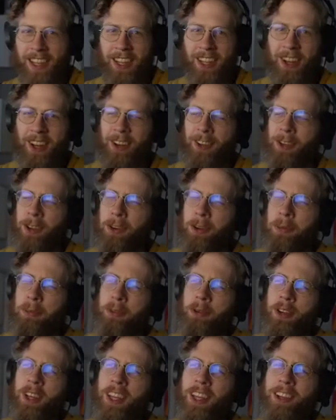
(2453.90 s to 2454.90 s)
You know, you're a
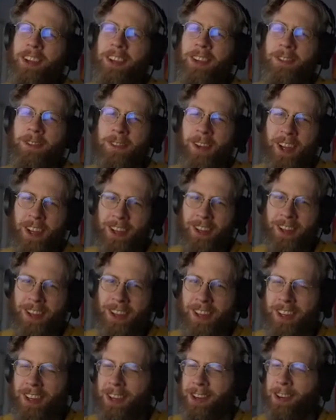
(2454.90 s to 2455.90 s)
pretty good
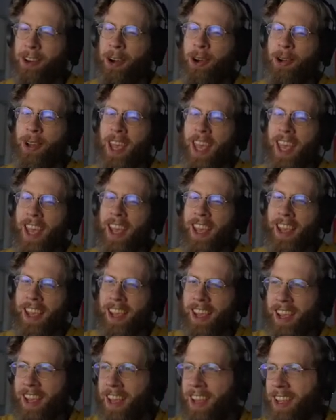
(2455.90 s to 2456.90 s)
fighter. You're
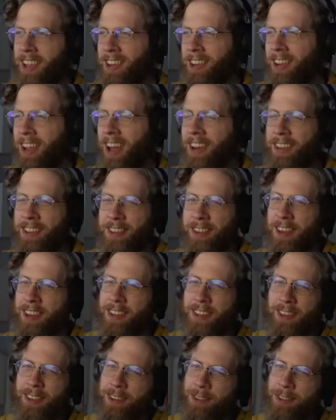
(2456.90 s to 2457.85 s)
okay. You're not as good as